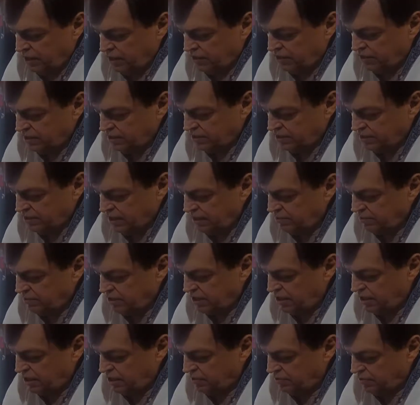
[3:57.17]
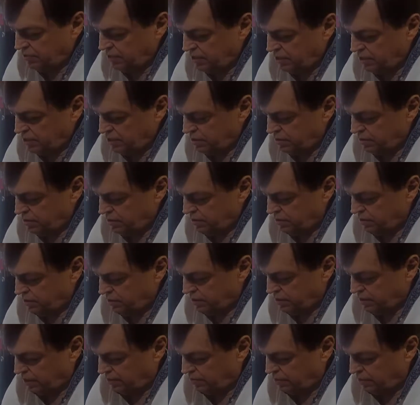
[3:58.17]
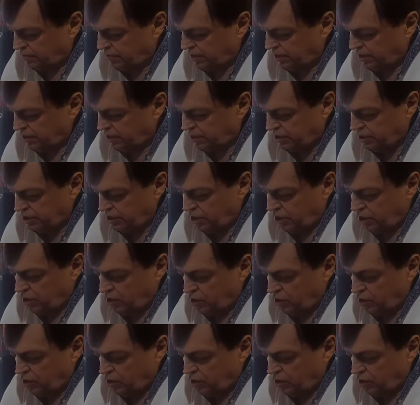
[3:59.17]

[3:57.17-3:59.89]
The same healing capability